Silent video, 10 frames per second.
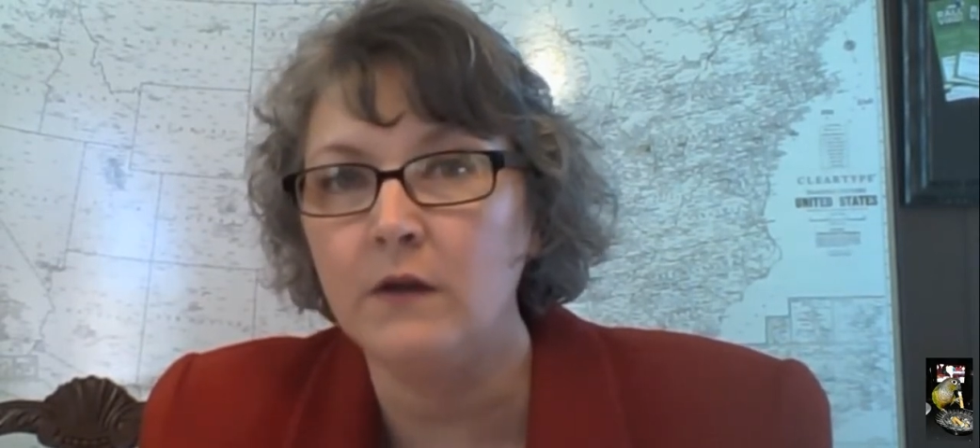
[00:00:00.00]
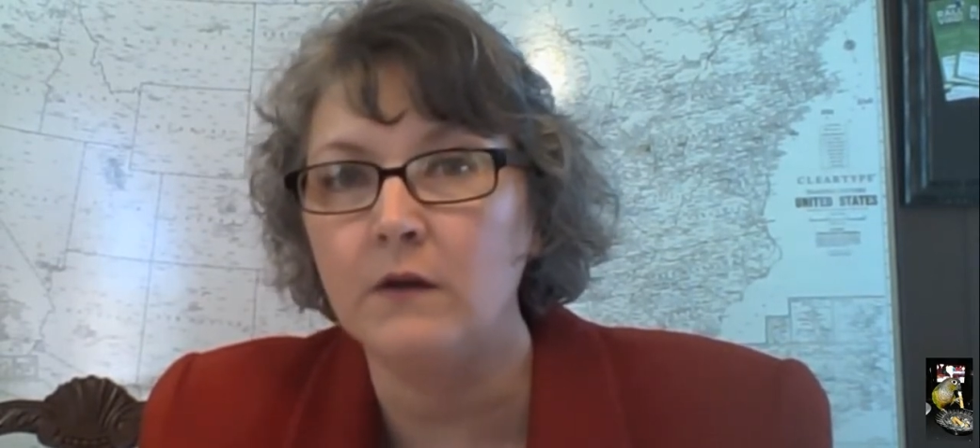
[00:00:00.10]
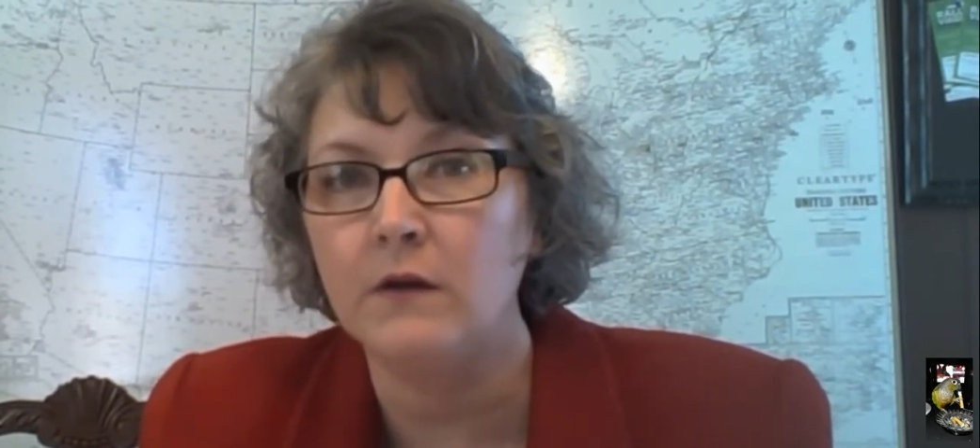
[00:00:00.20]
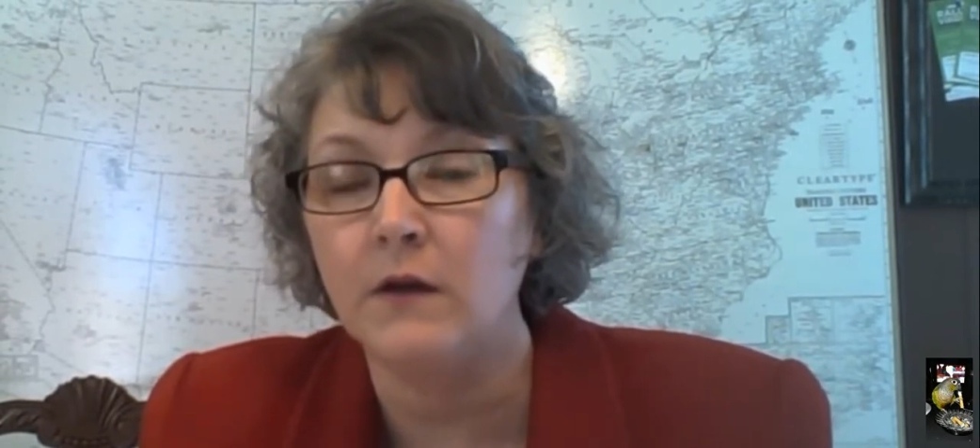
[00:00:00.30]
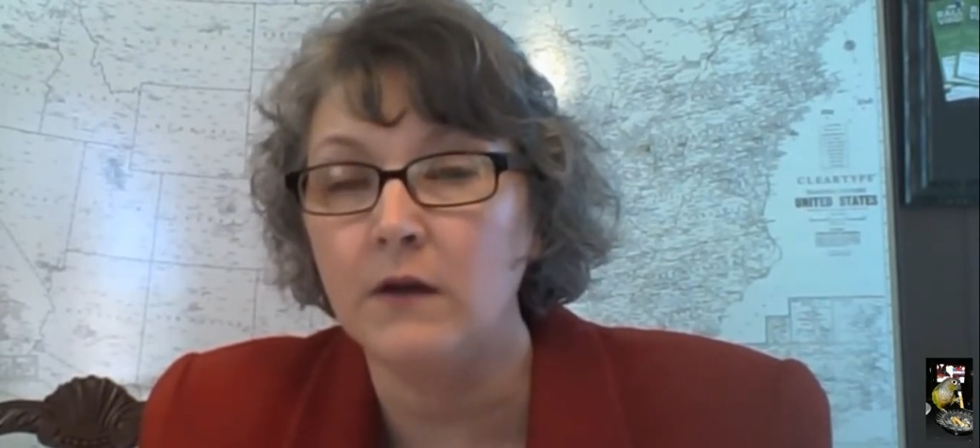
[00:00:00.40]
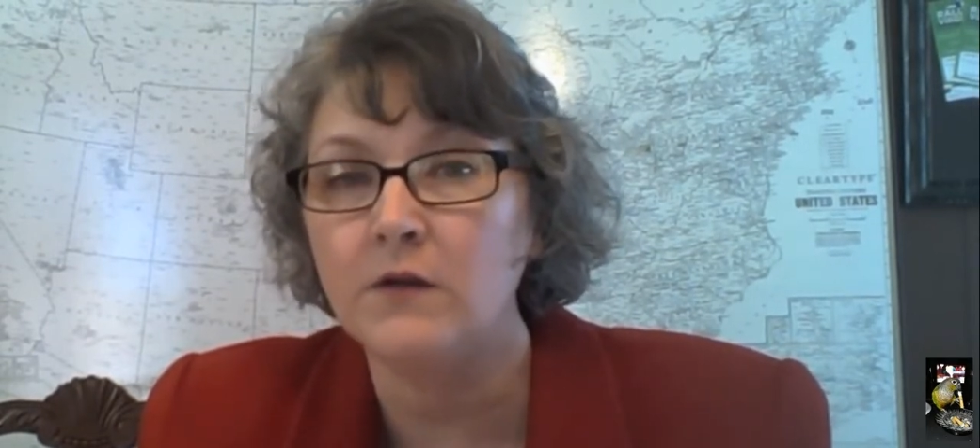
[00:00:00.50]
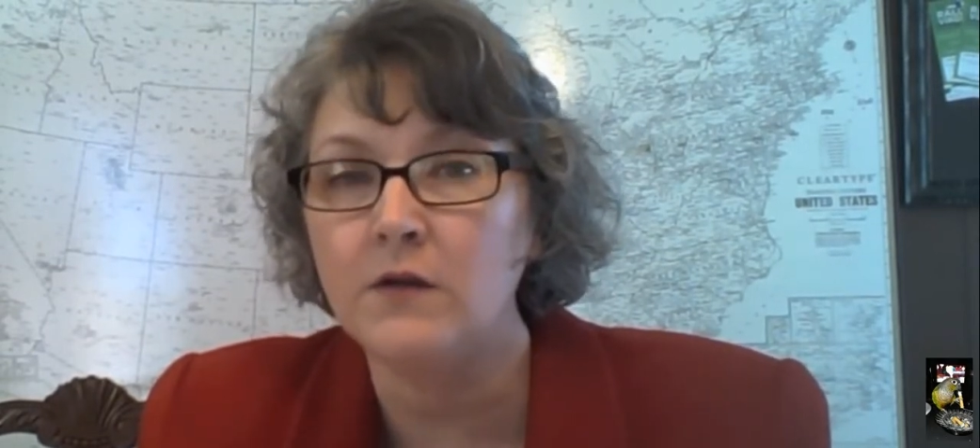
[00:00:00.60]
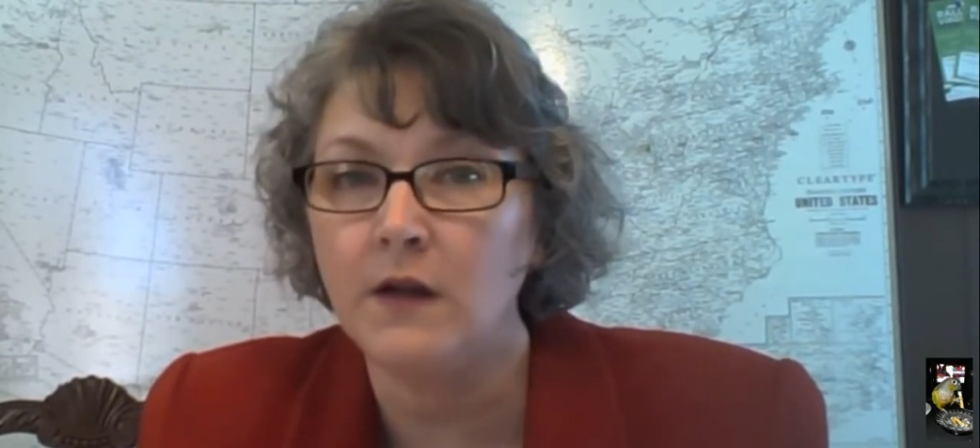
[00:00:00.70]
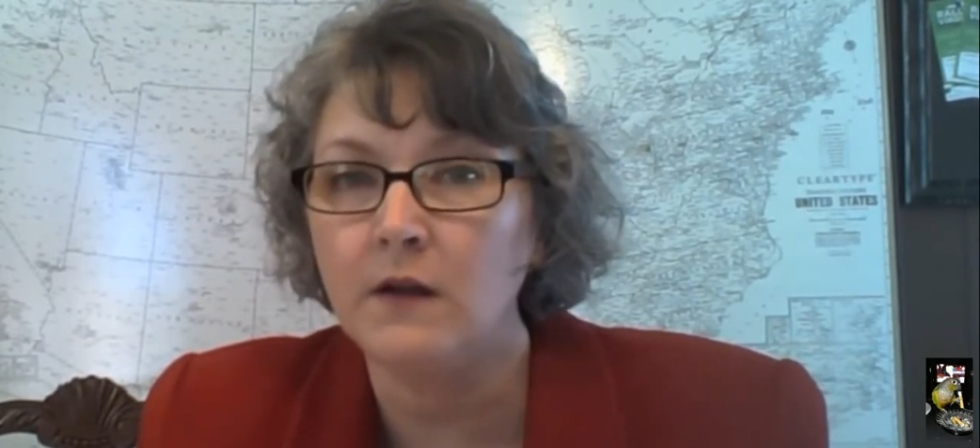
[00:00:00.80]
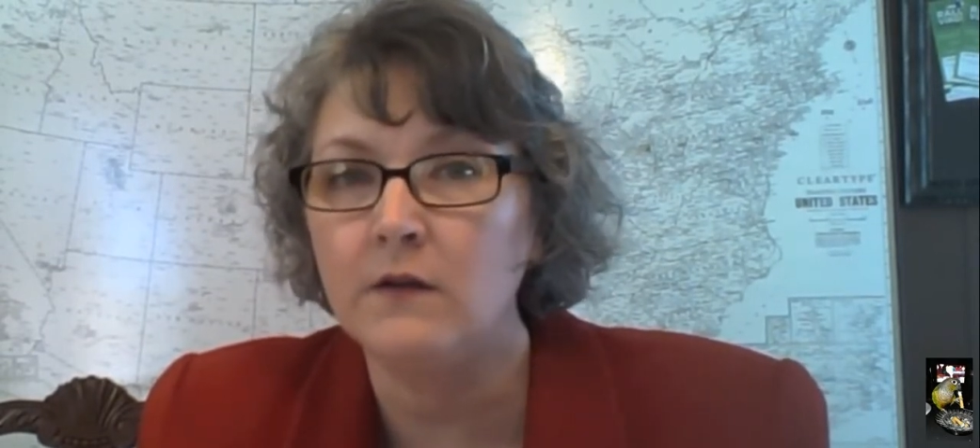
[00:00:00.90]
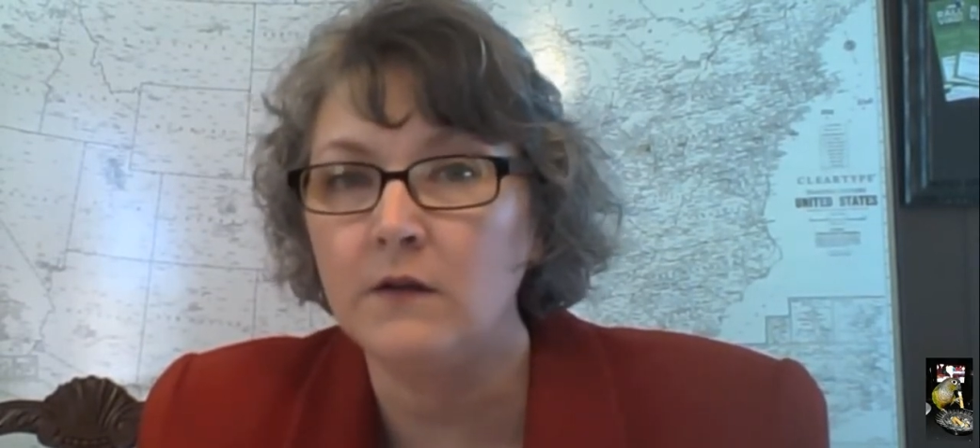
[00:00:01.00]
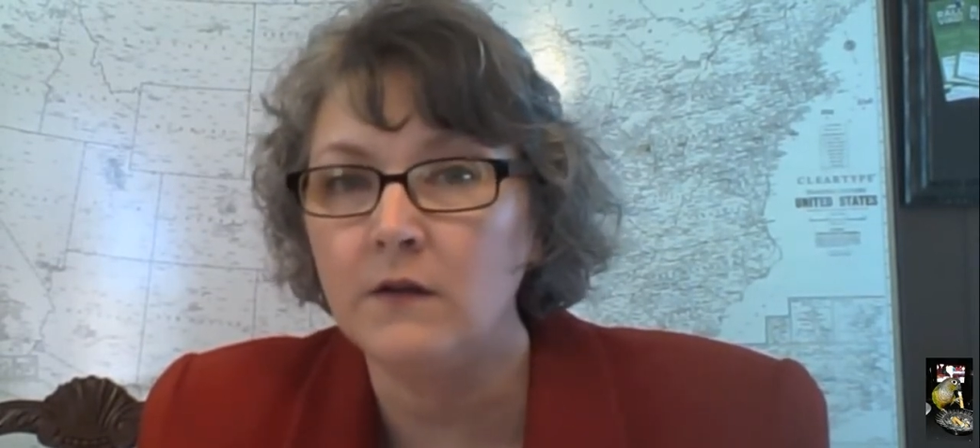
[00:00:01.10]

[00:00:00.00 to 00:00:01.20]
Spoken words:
unchanged